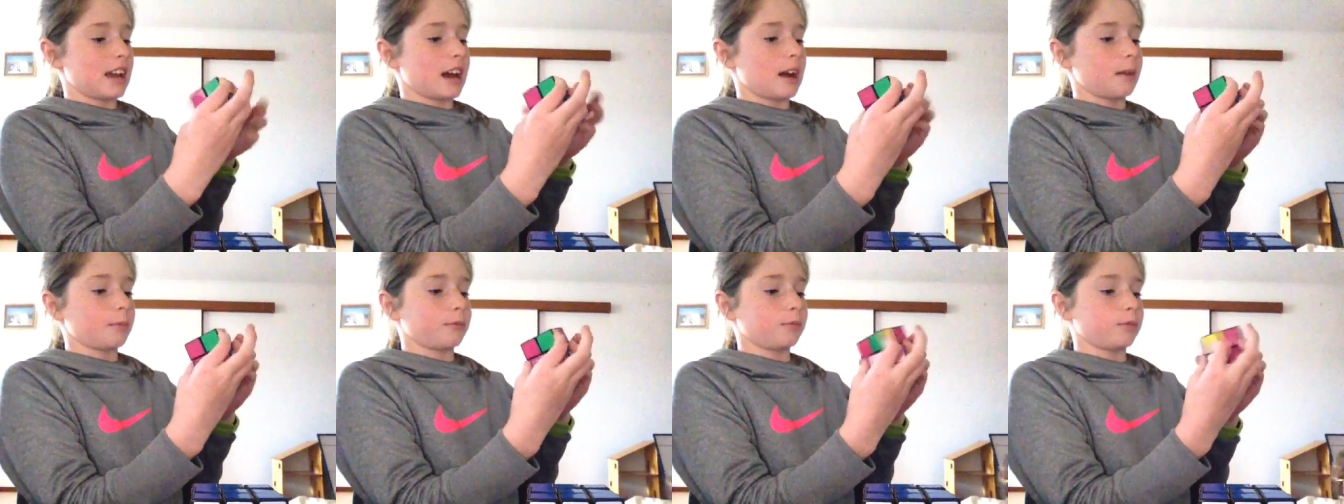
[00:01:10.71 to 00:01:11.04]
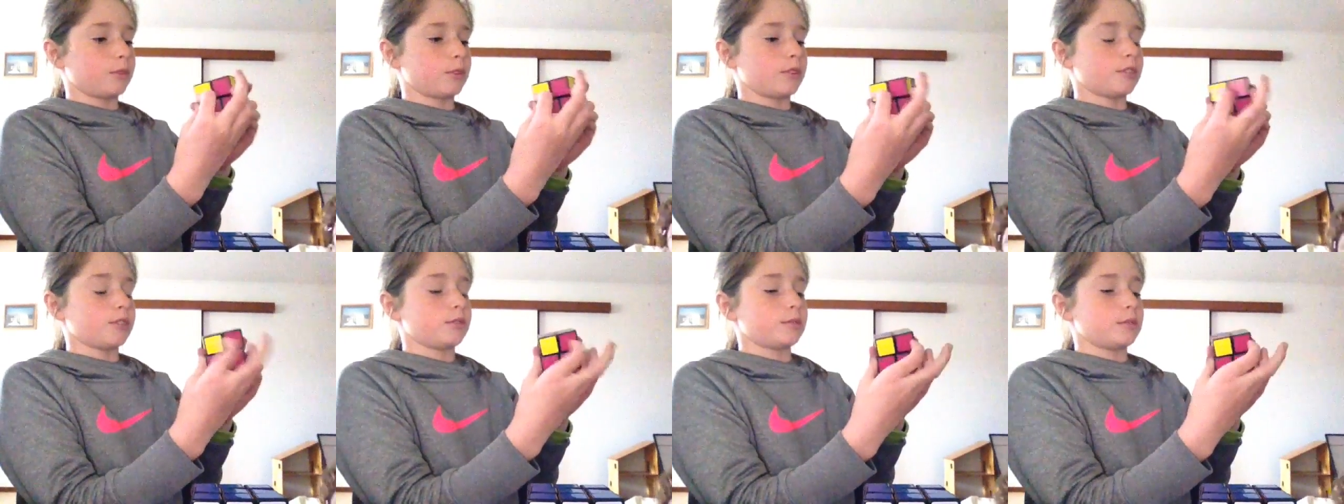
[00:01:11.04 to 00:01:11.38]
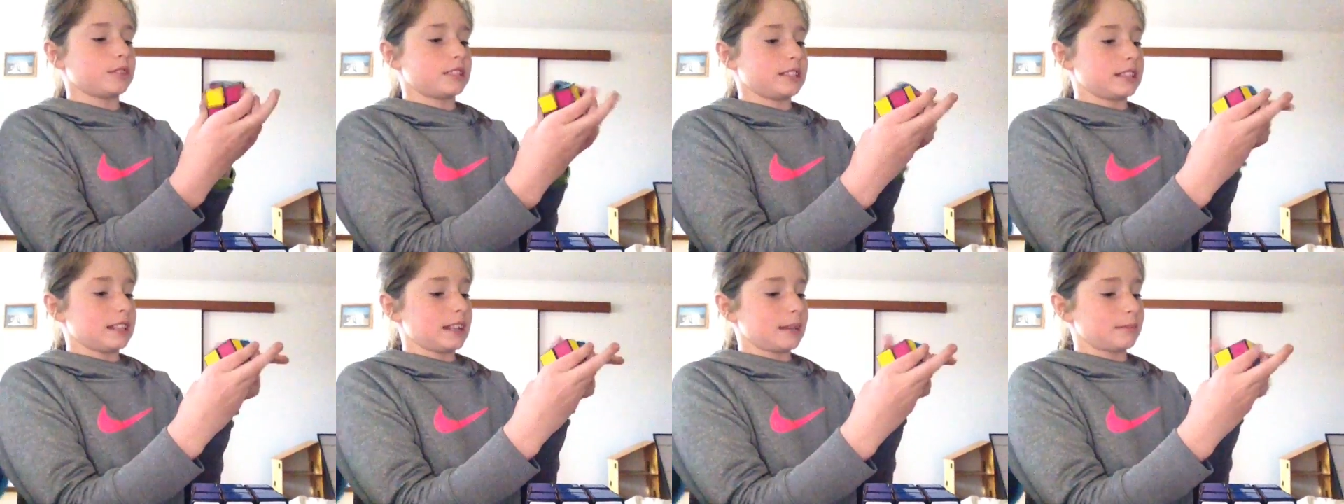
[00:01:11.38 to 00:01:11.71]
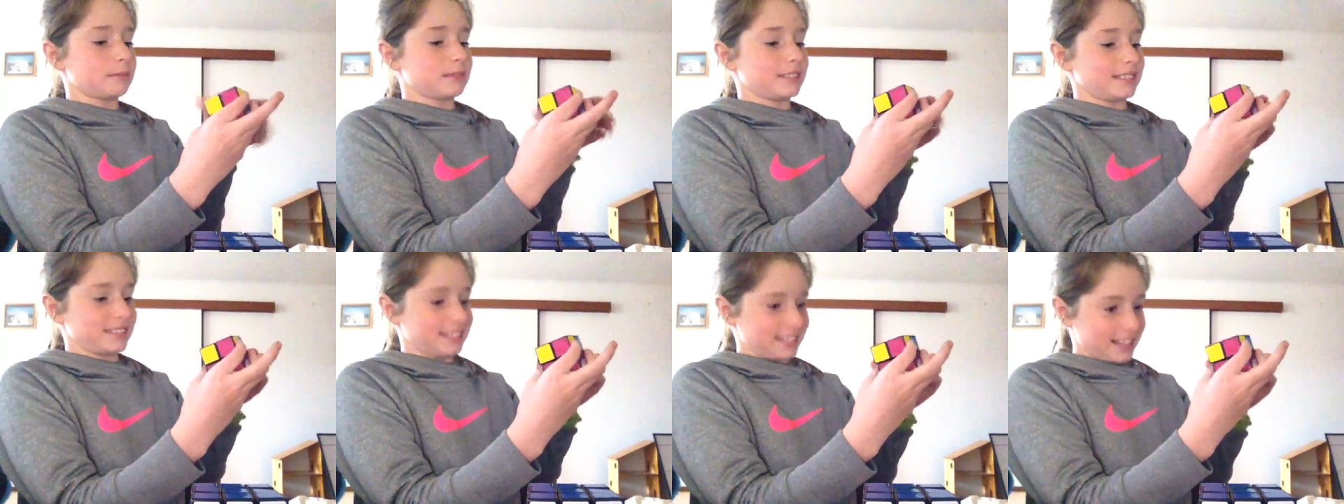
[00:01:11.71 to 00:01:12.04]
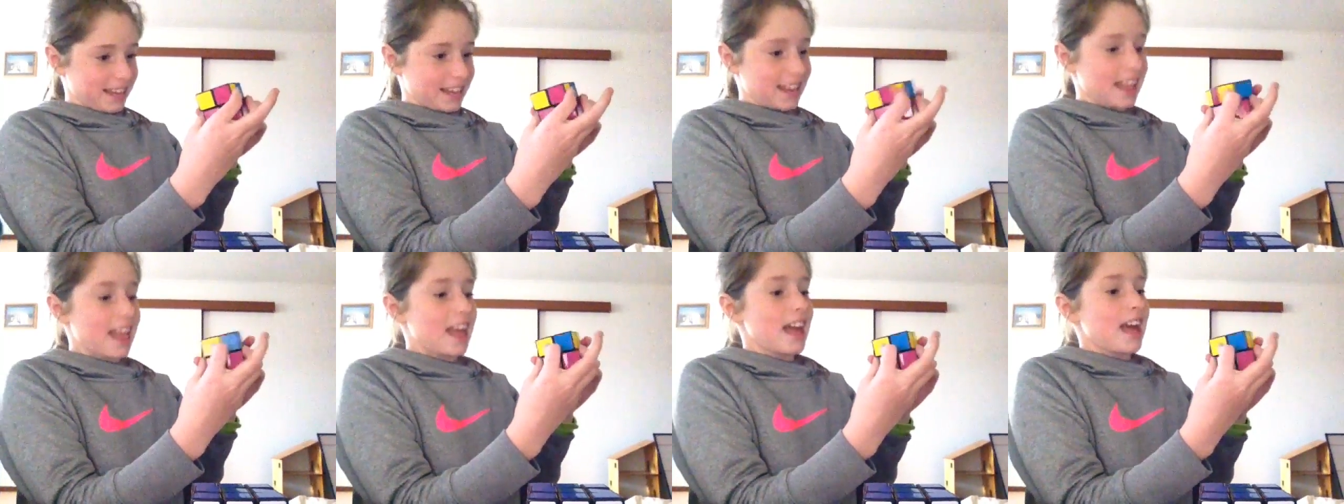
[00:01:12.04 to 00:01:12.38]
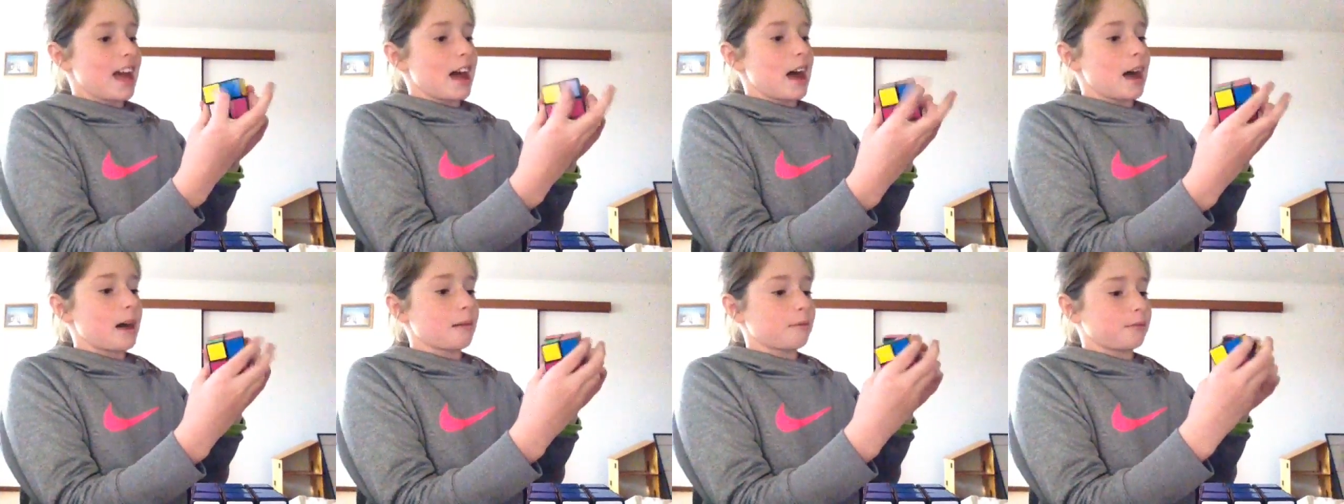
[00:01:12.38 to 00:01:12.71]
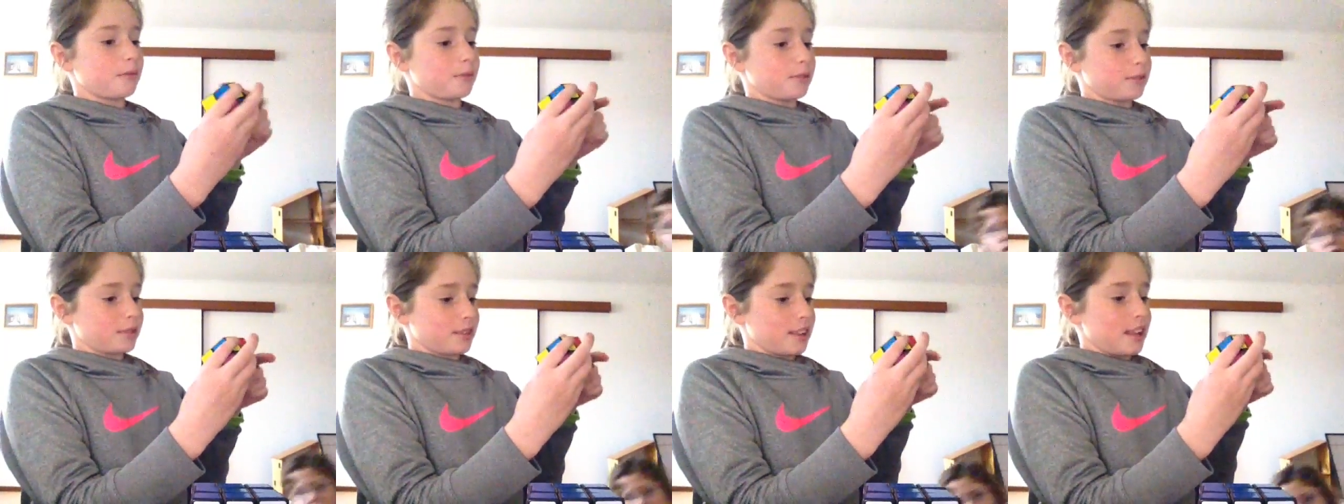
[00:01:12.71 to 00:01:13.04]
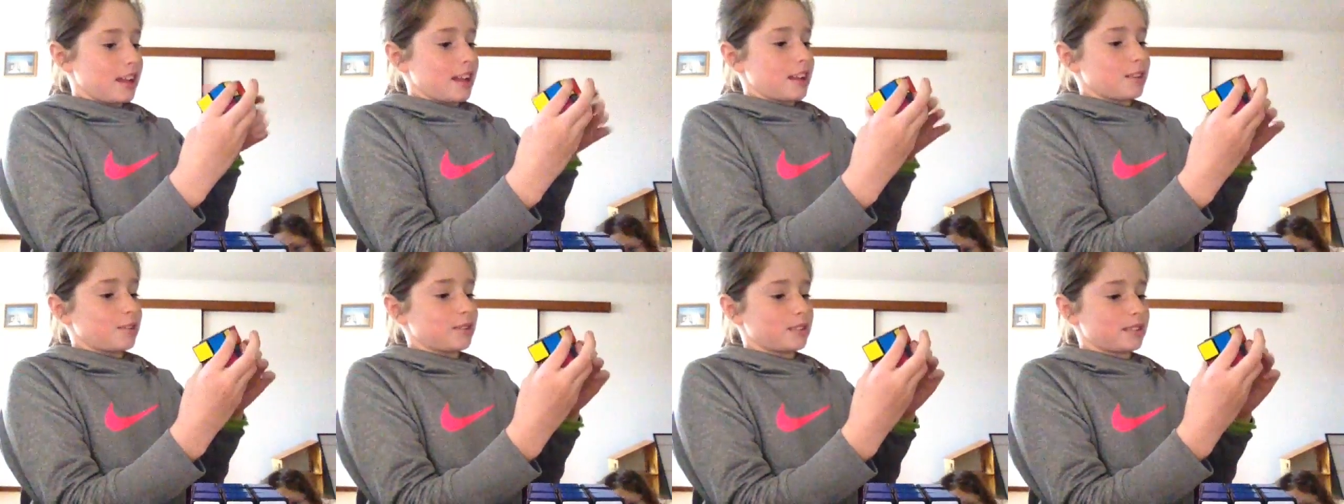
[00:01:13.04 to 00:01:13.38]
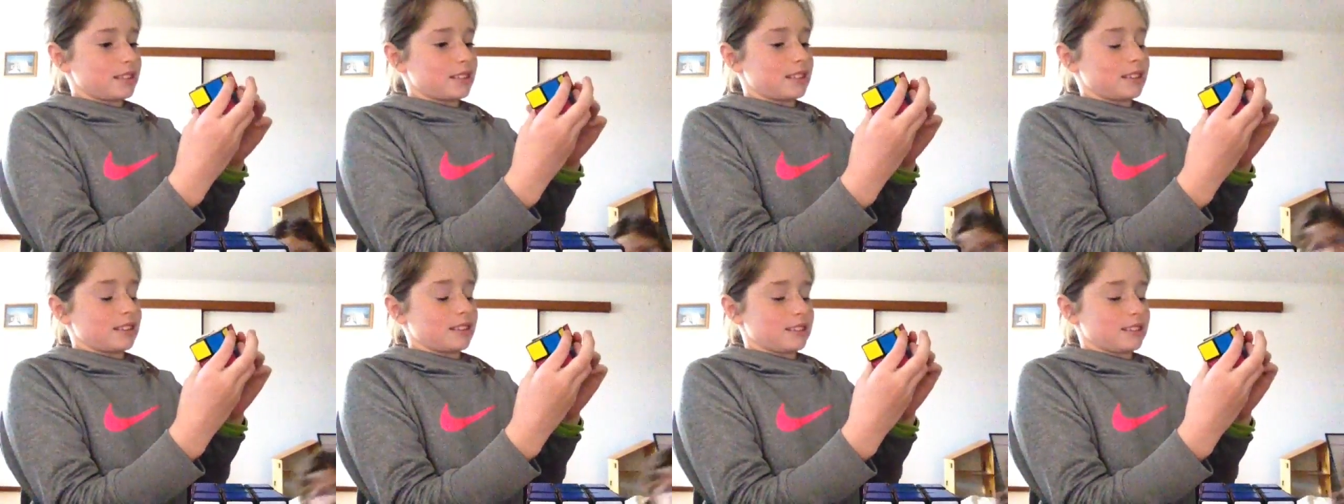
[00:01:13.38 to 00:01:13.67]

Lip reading: up forward, twist it up to the side, up forward, twist